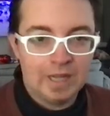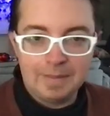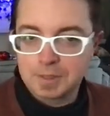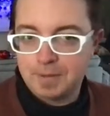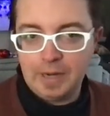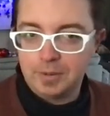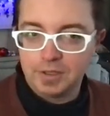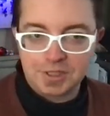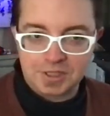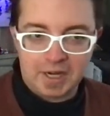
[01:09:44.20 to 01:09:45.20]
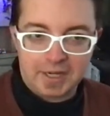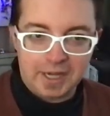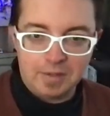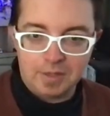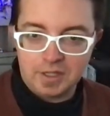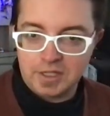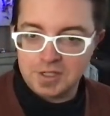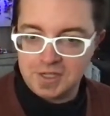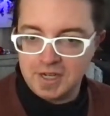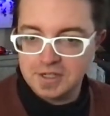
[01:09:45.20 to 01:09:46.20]
I'm as paperless as I can be
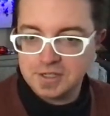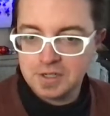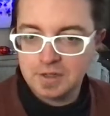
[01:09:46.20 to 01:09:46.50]
these days.